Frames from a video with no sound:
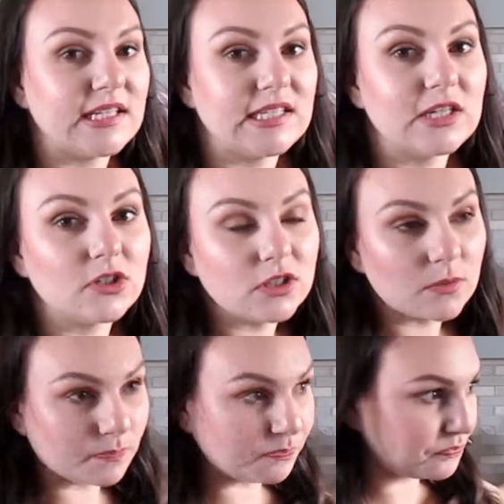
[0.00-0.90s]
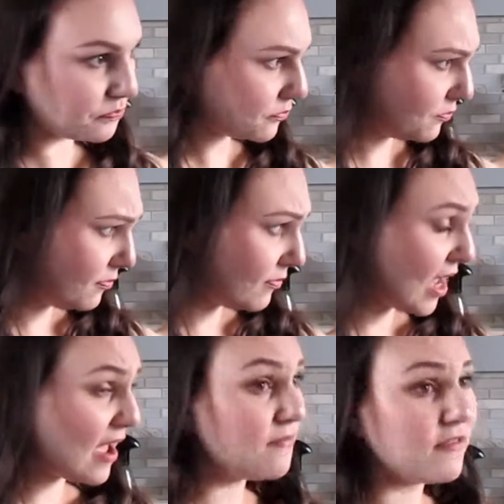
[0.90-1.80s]
distilled
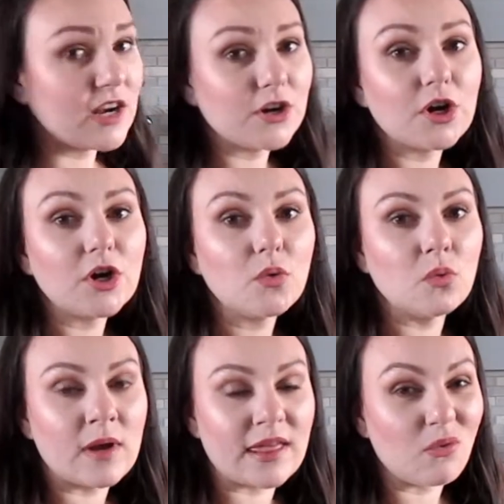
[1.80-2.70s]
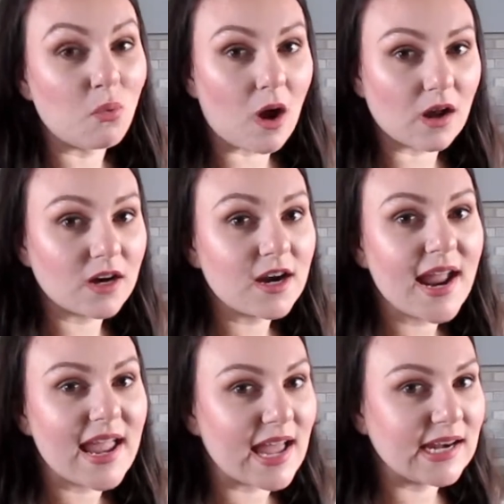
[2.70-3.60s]
vinegar with water
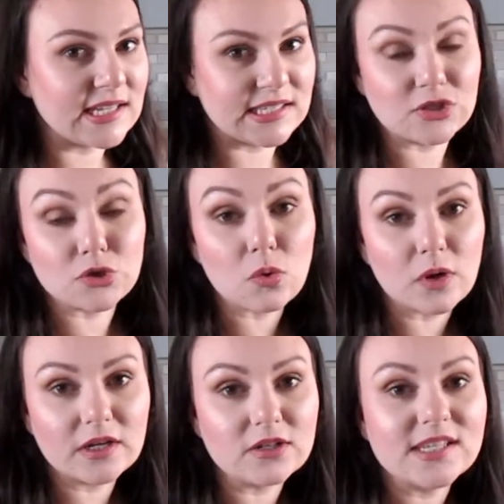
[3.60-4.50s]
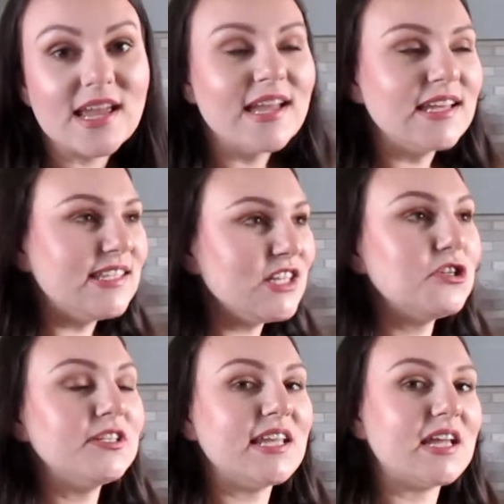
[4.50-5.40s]
and essential oils.
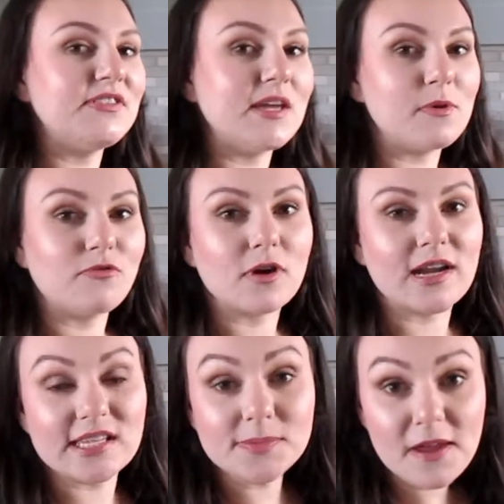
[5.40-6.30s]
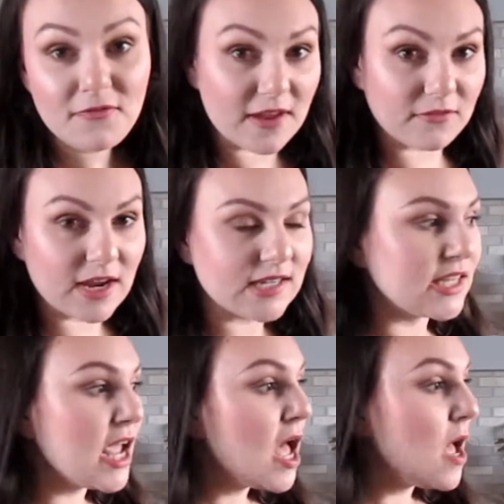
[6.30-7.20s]
Citrus, like I've said before, is my
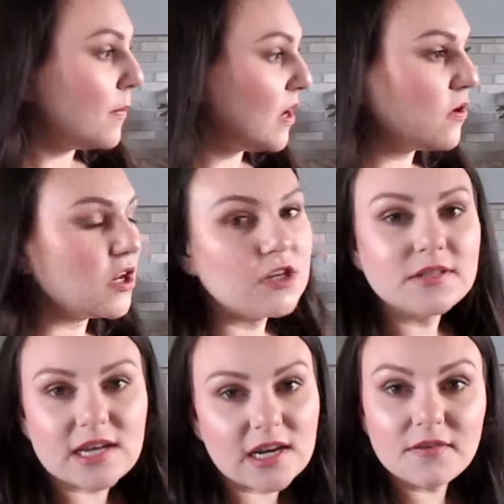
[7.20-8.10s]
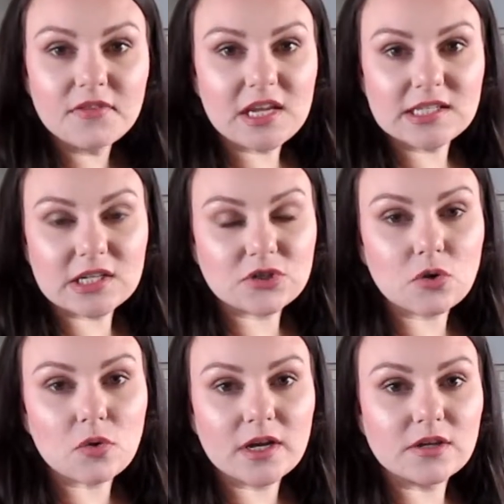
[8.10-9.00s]
favorite, but you can use any of the
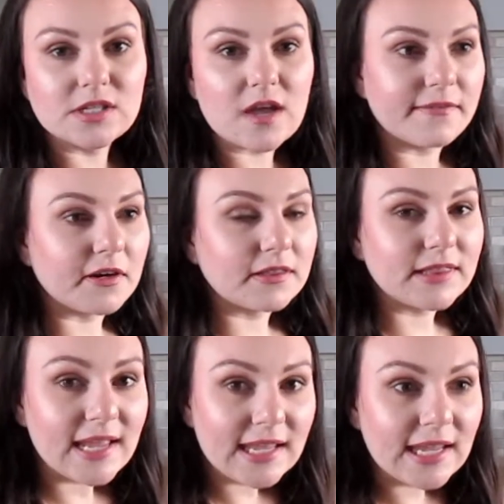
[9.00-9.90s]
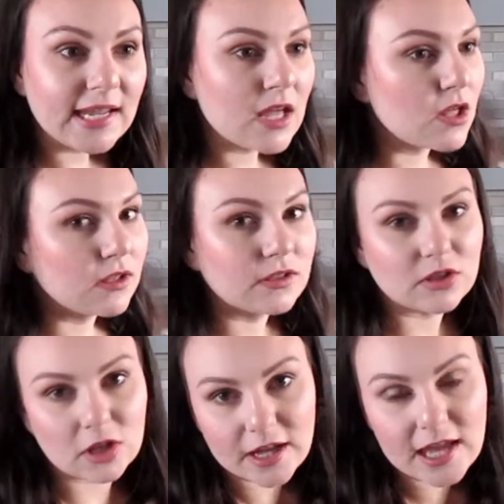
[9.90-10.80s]
essential oils of your liking.
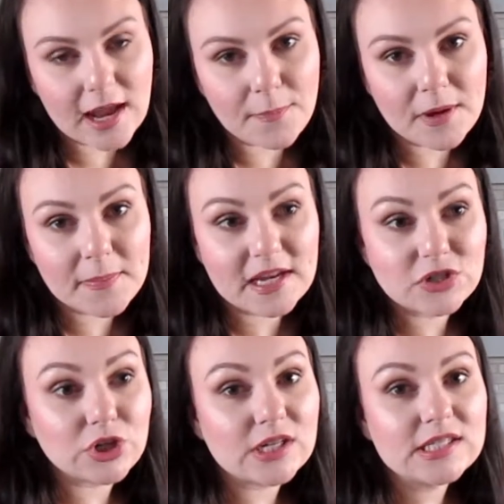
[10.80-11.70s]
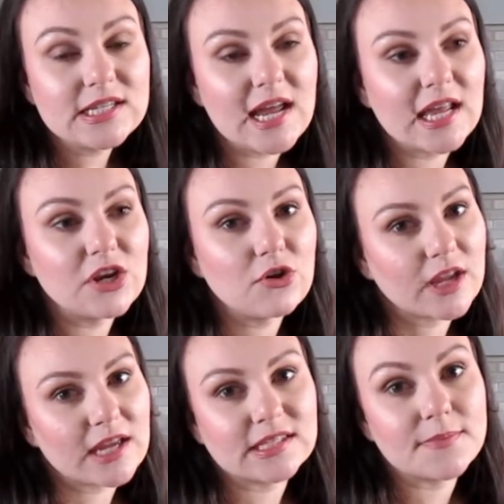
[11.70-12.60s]
Look it up on Pinterest and you'll
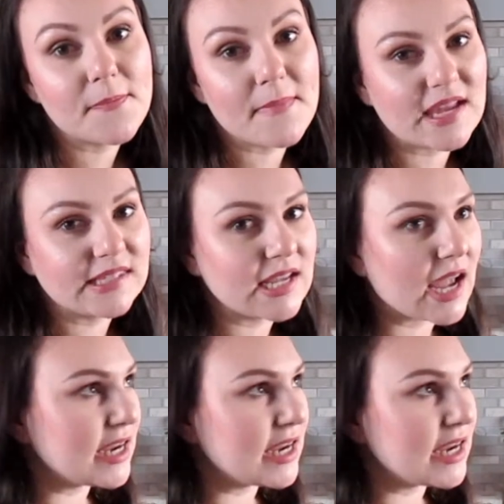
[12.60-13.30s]
get some amazing